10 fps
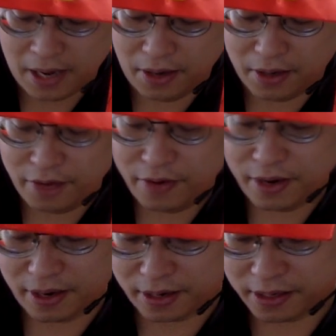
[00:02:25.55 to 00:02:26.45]
I'll give you
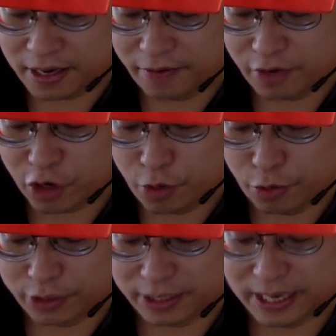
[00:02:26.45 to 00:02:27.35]
a kind of a
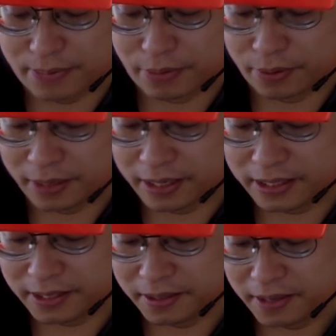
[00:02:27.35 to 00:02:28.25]
humorous example.
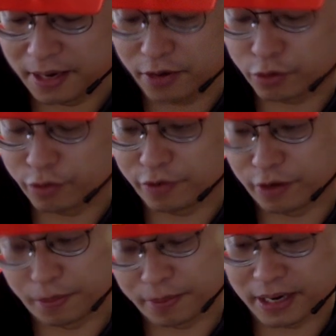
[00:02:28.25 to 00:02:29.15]
It's kind of
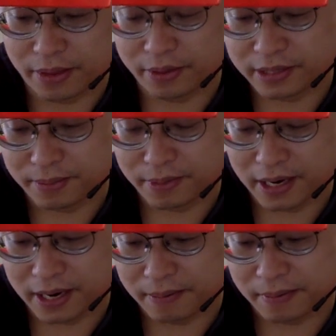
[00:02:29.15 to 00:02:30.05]
trivial, but at the same
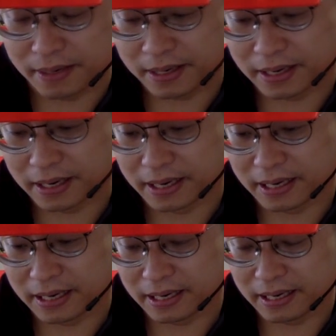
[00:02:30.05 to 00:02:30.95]
time,
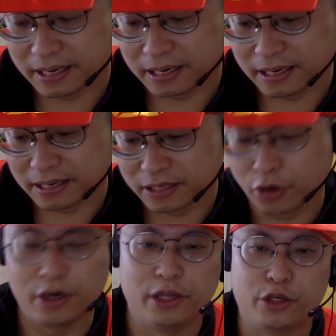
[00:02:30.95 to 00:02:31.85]
it is a
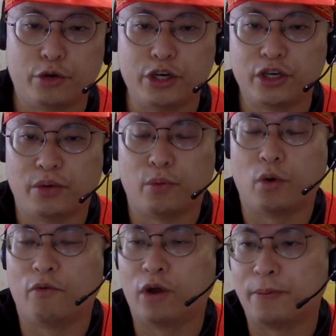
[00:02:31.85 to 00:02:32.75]
good illustration
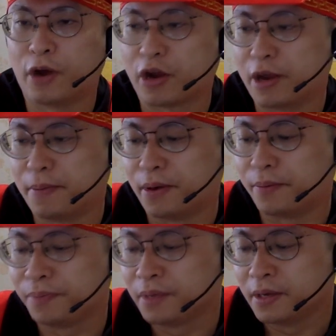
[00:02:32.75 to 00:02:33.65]
of what I'm talking about.
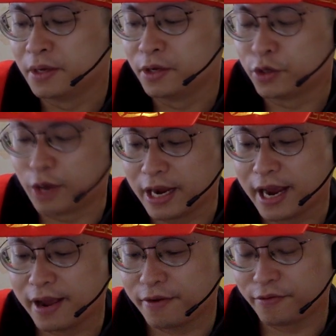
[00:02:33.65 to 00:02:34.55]
So I
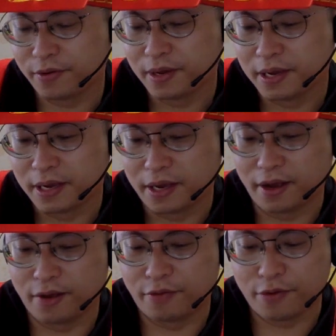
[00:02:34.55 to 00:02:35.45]
have
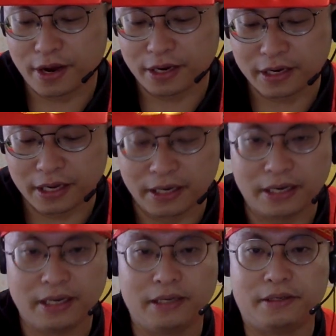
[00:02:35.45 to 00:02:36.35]
a friend in
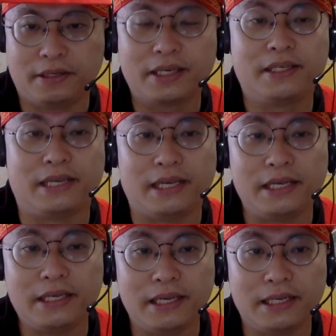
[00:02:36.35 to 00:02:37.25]
his
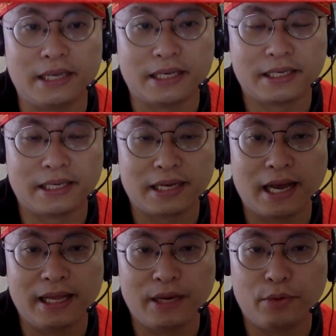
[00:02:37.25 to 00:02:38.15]
60s. He's an
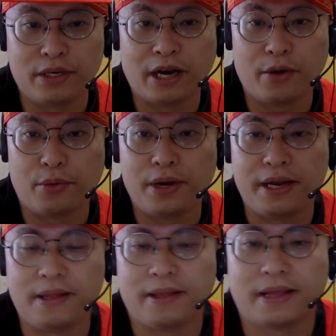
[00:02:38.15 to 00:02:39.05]
Italian
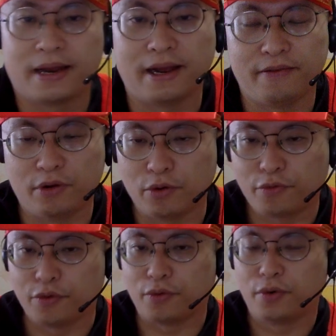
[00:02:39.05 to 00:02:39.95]
retiree that I've known
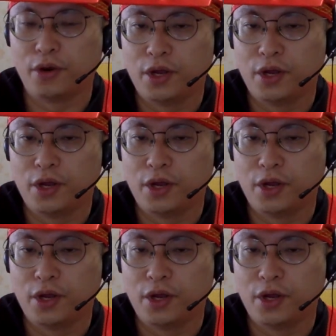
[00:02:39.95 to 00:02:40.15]
for